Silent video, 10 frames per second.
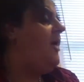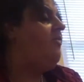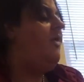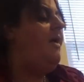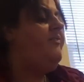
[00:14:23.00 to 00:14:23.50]
I
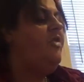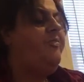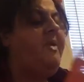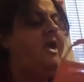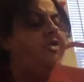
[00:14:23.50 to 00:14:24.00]
love this
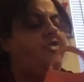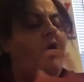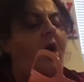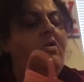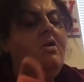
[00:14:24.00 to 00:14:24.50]
peach
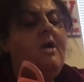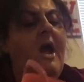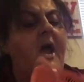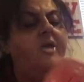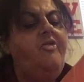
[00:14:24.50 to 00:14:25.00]
color,
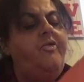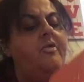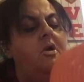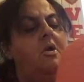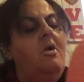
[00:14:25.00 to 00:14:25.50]
guys.
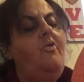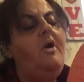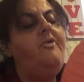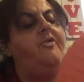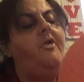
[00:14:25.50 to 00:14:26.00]

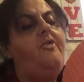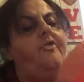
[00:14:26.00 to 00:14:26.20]
Look at this.